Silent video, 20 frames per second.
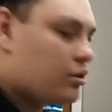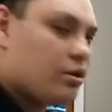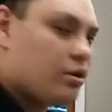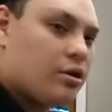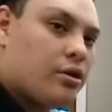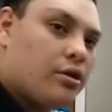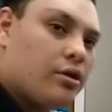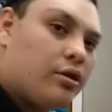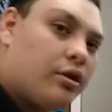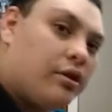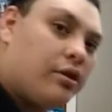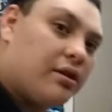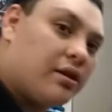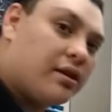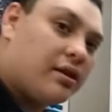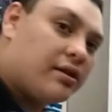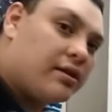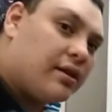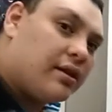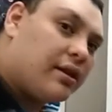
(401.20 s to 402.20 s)
You can
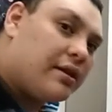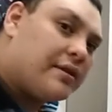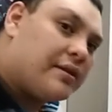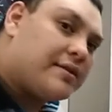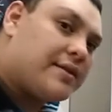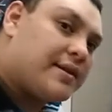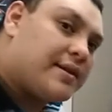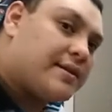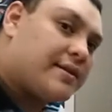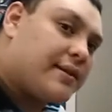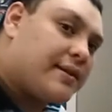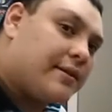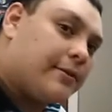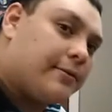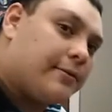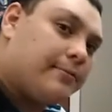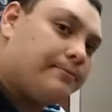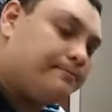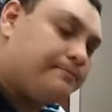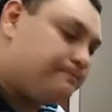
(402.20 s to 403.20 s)
cut the excess out,
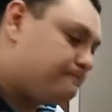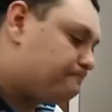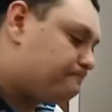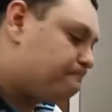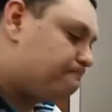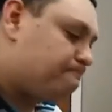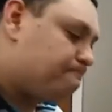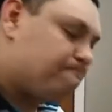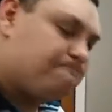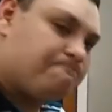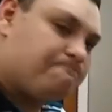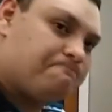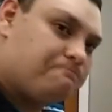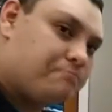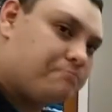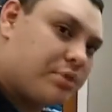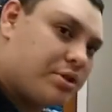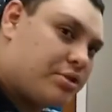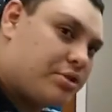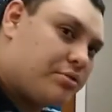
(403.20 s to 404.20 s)

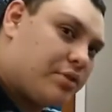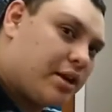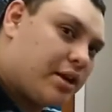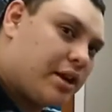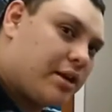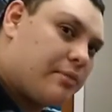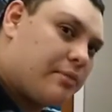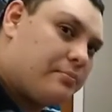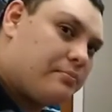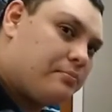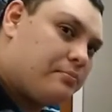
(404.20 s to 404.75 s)
but you can't